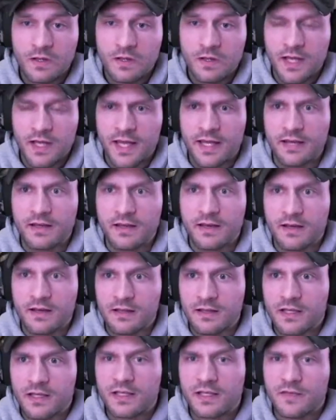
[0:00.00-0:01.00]
And
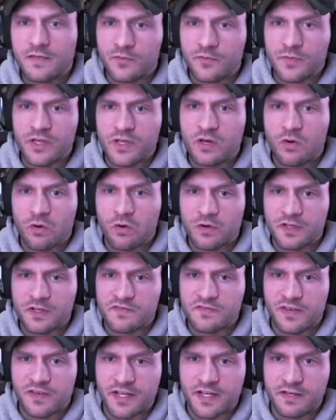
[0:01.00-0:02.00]
luckily for me, Korg is
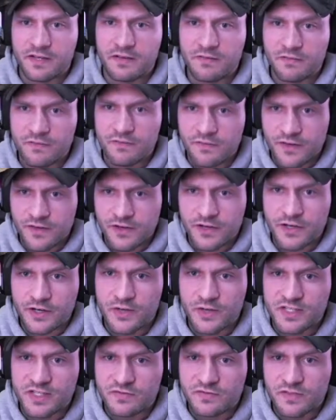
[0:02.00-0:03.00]
fighting very
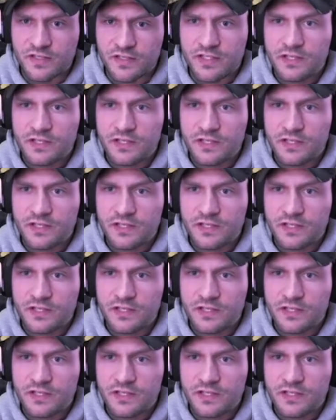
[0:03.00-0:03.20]
aggressively.